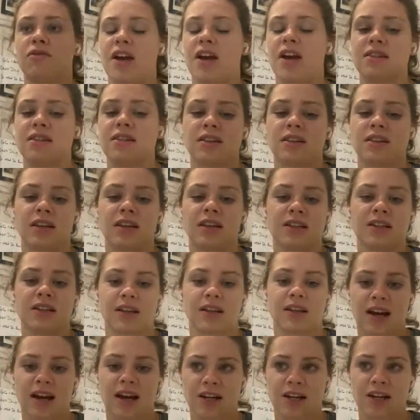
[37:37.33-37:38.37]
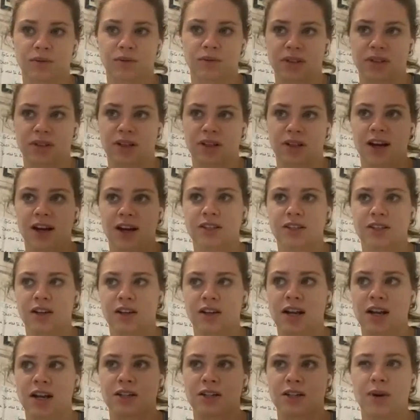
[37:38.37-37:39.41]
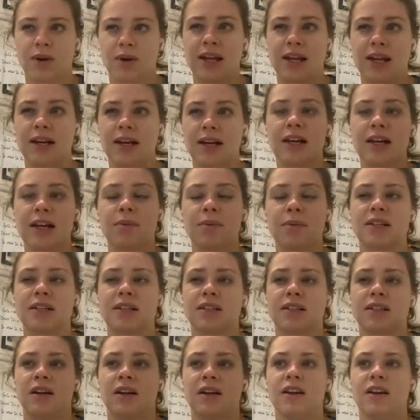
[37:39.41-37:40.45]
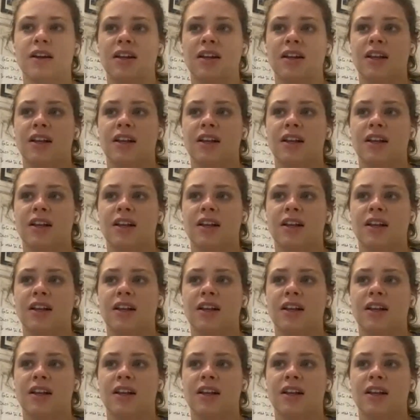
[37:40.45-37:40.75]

friends and things like that were kind of starting to wane a little bit, and